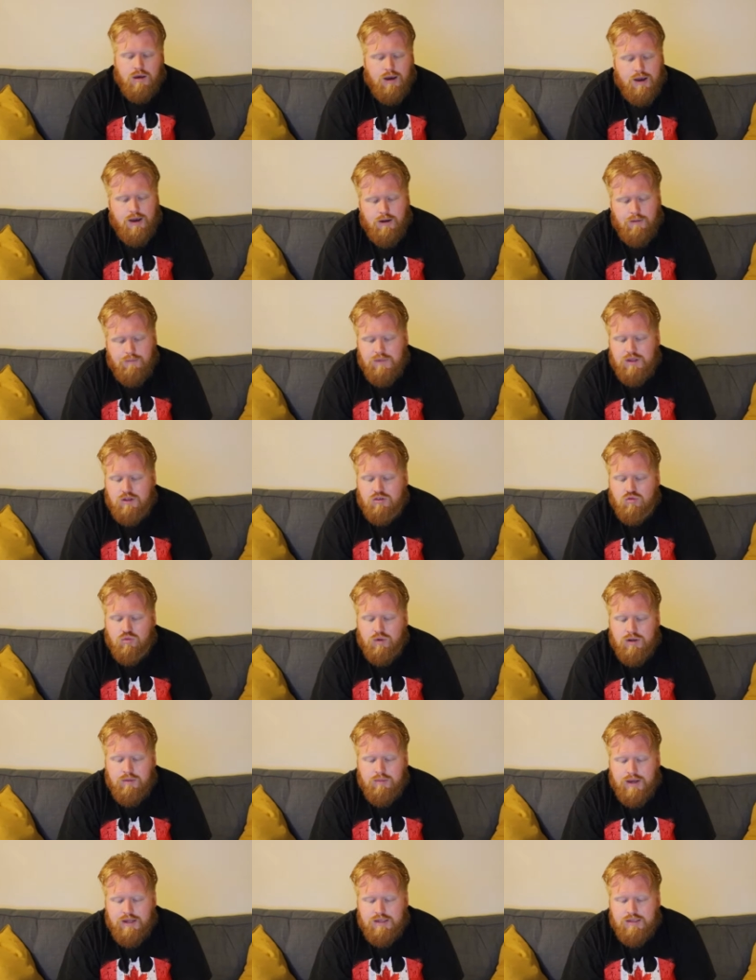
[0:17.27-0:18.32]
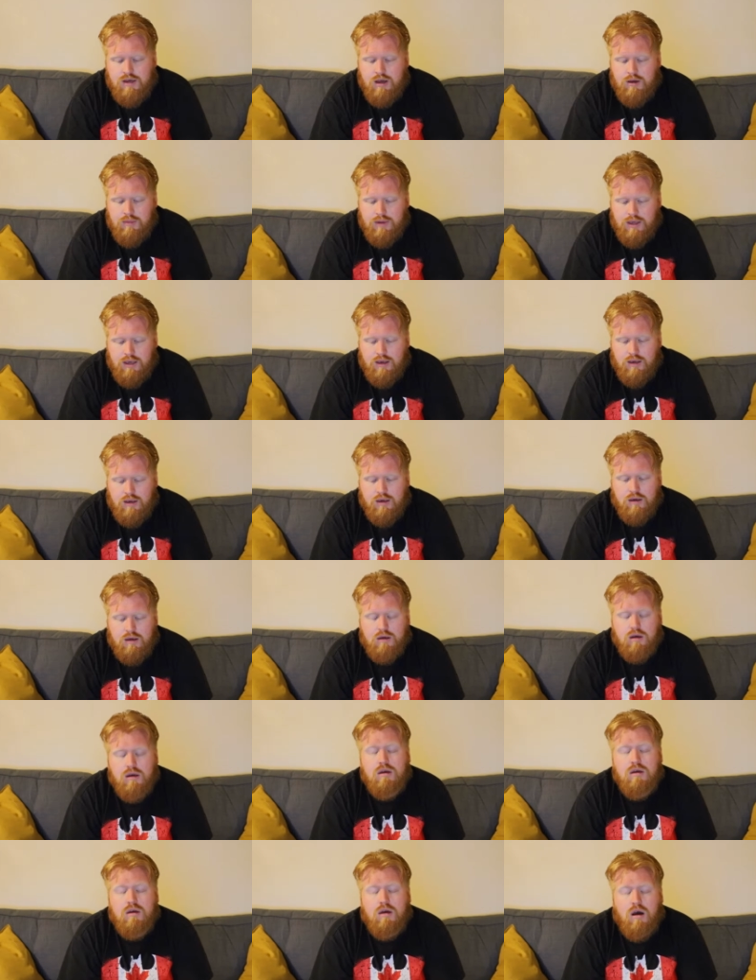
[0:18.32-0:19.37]
Um, it's written by Tom King,
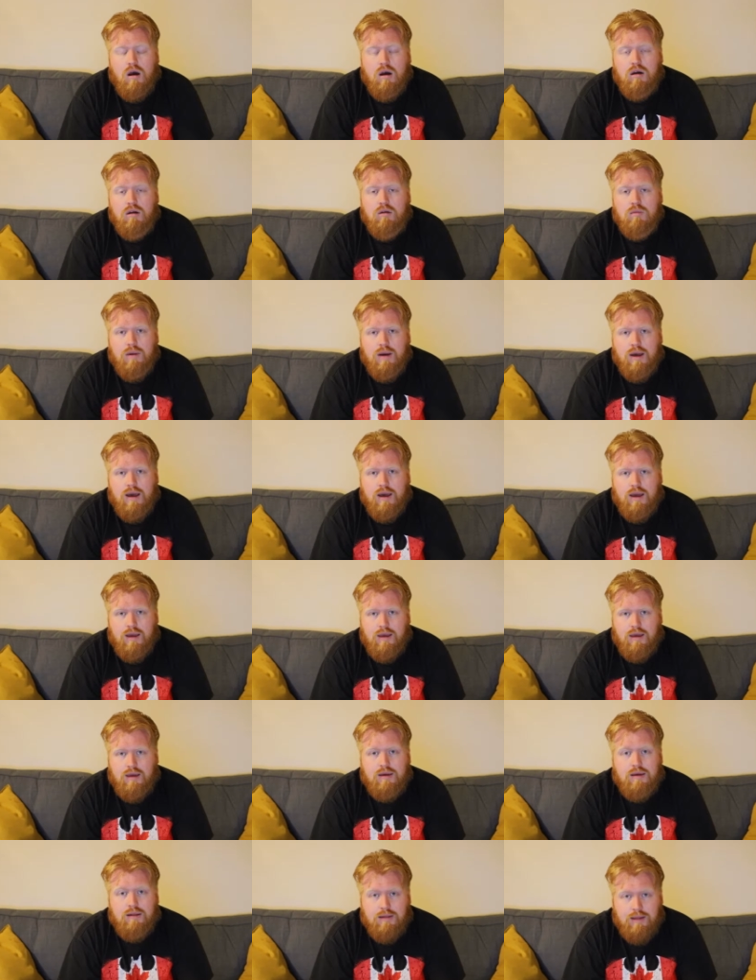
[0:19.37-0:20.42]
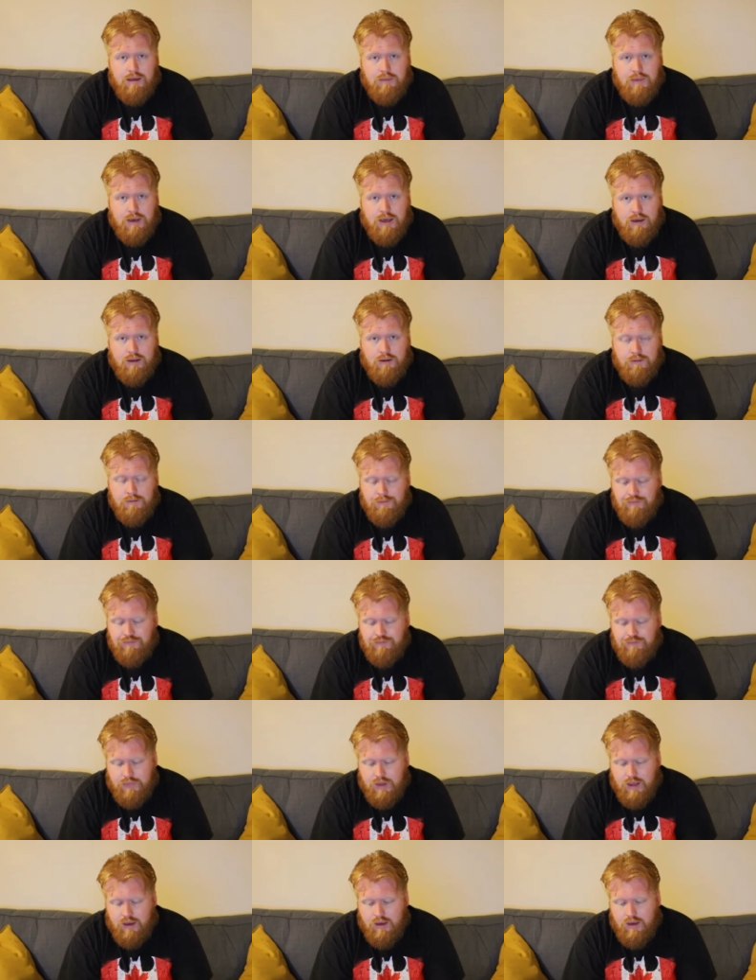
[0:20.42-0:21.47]
art by Clay Mann,
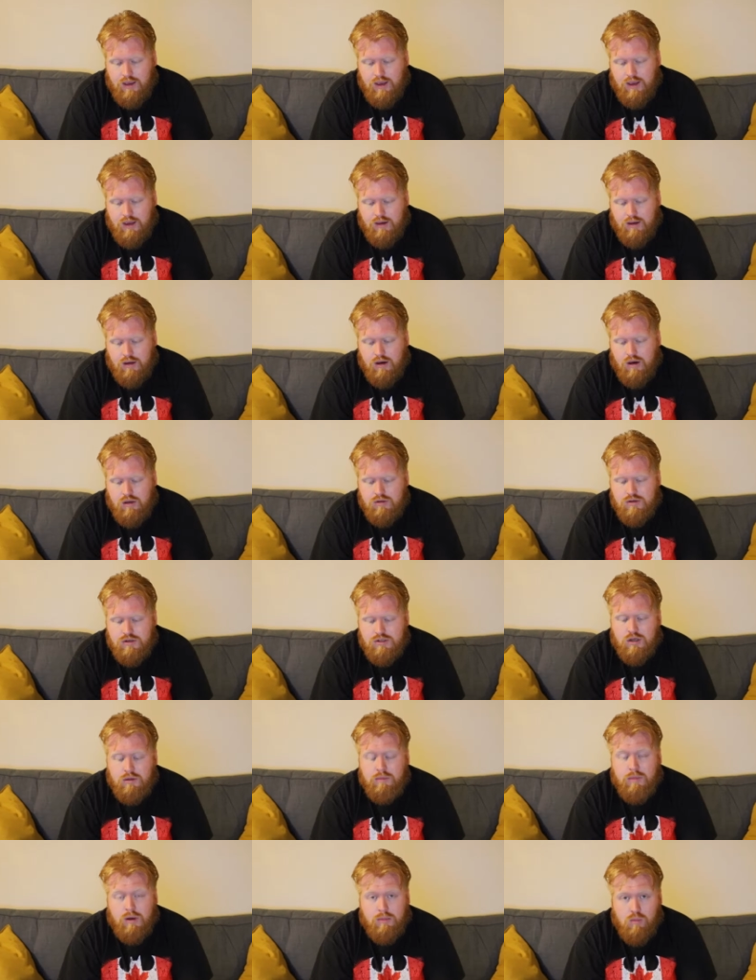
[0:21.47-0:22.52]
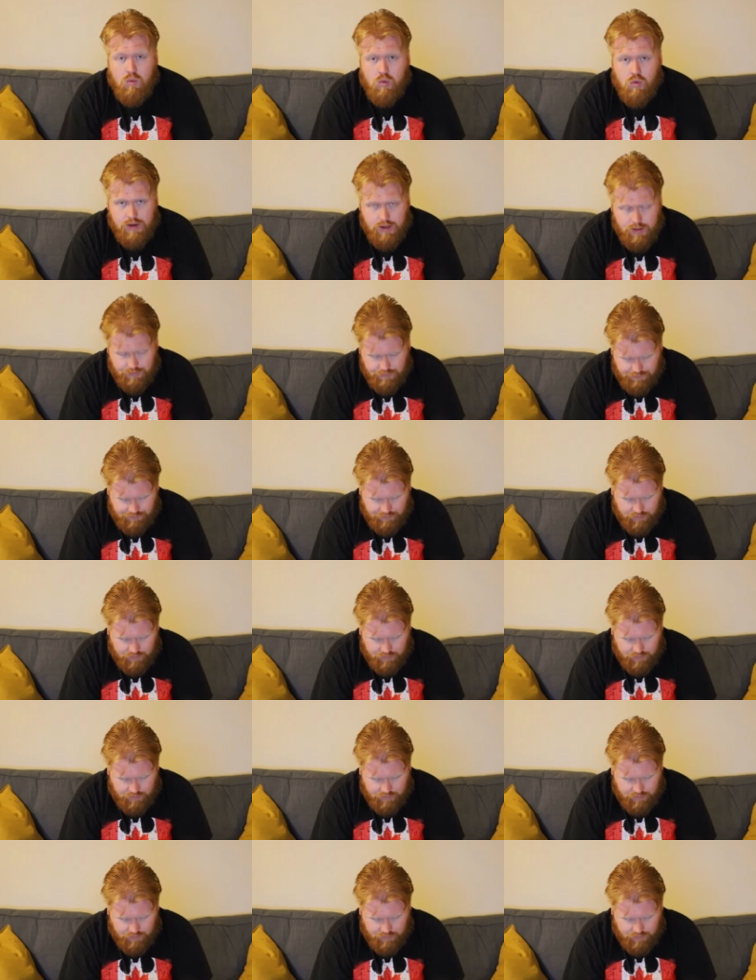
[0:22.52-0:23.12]
uh, and colors done by Morey.